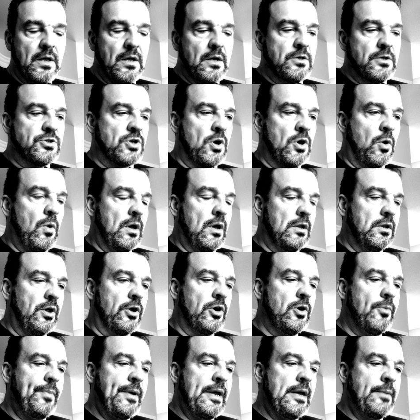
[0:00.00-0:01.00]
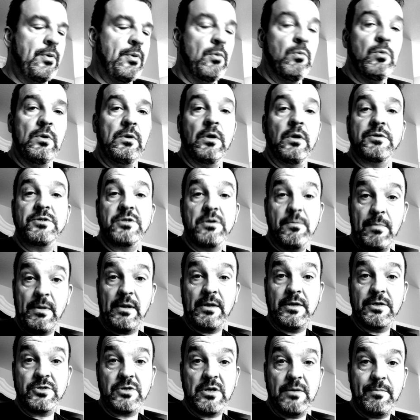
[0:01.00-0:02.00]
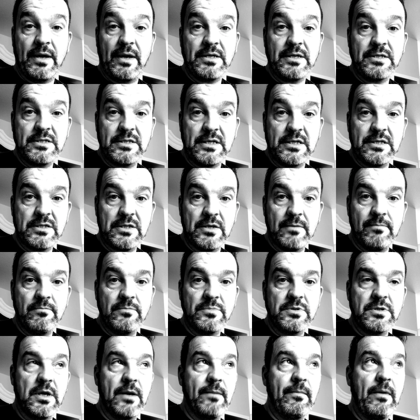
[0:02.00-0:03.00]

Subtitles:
So a lot of people will look to military-based systems.